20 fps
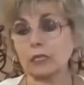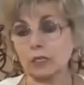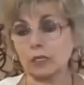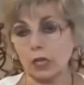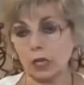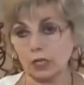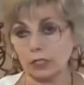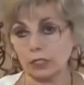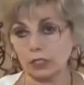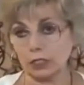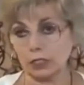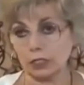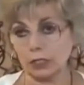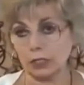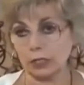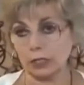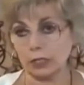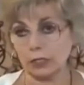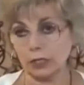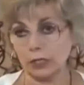
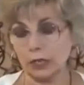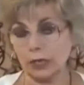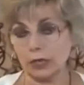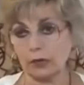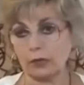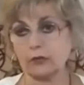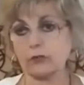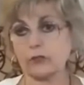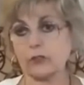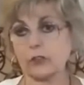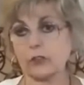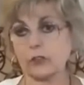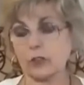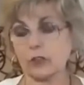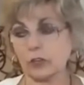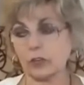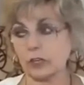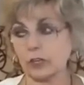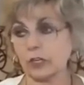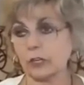technology out of the
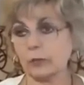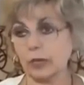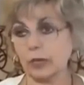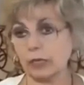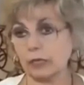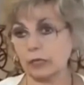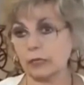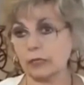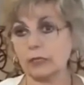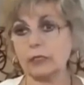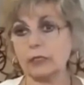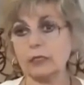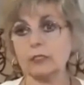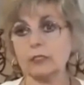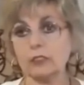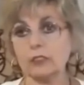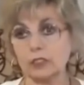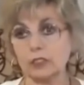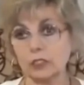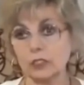Carnegie Mellon
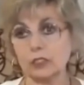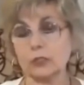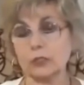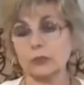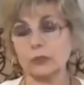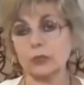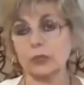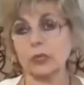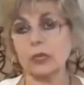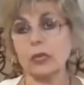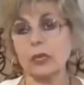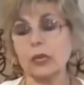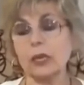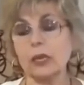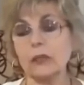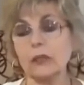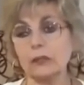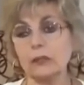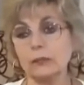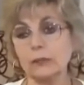Institute.
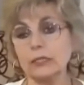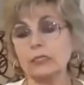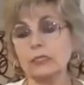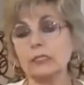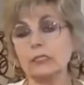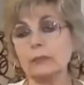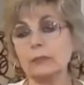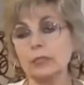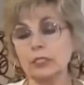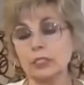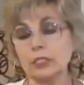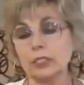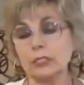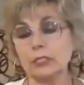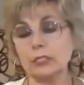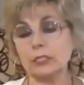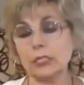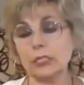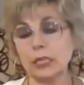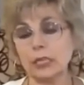And the
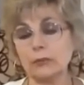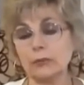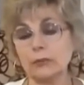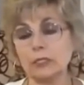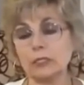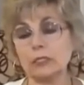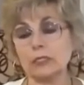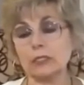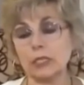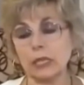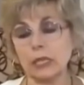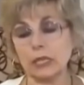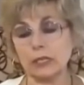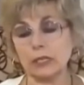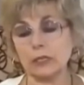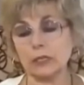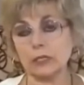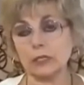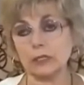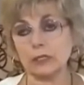mission statement
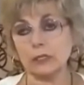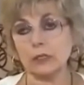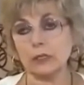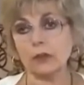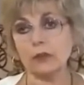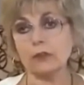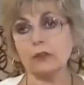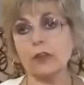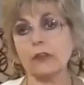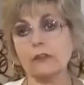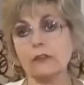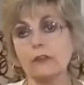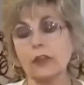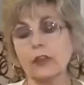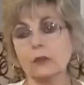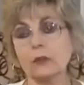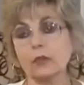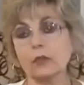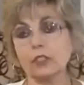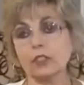stated
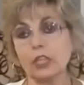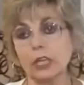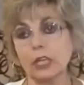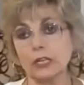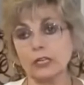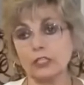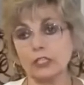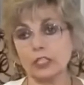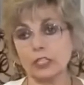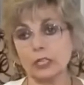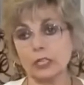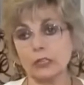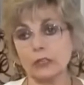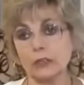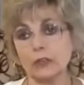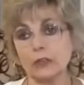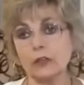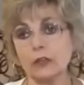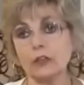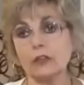that they were
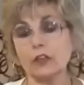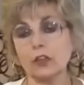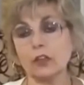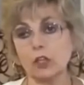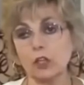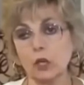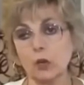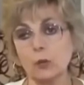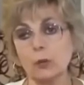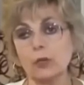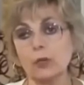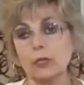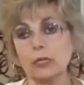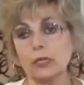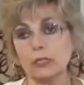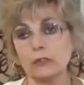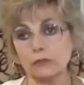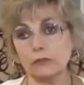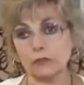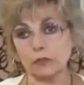changing the
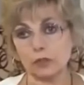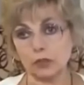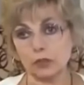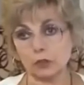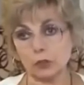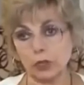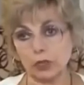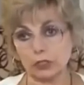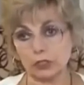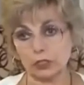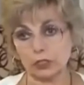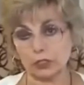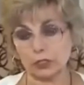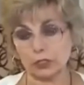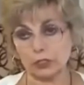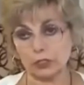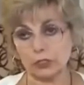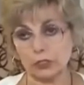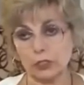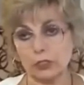global
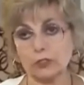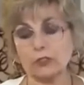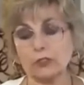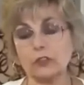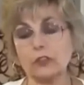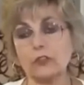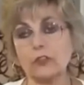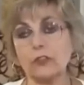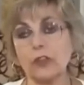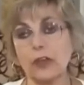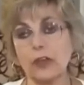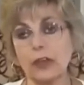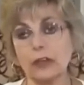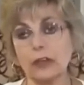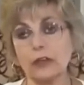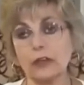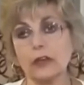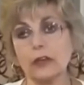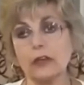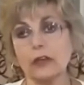infrastructure to
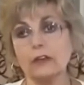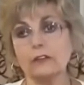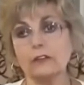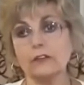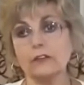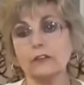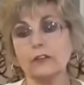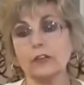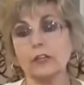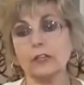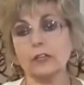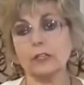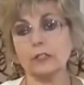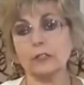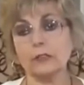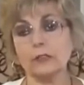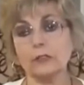that of